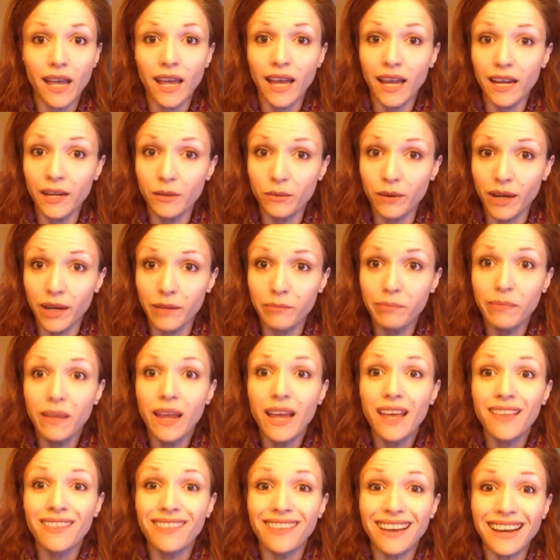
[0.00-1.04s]
Anyway,
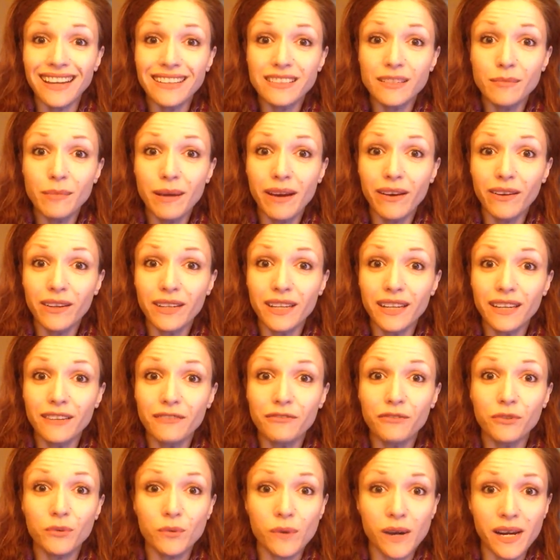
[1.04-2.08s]
that's about
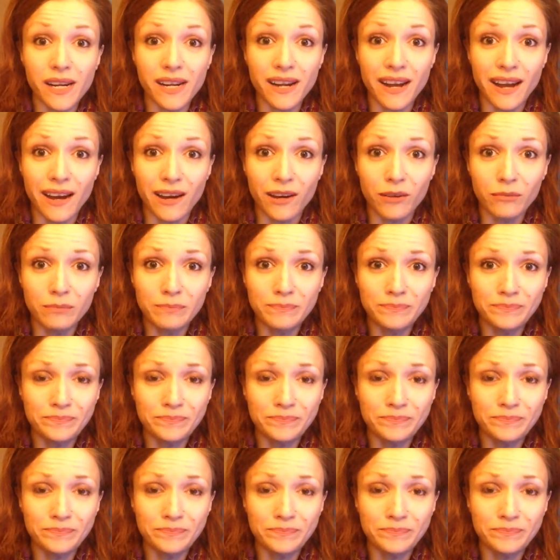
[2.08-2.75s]
it for right now.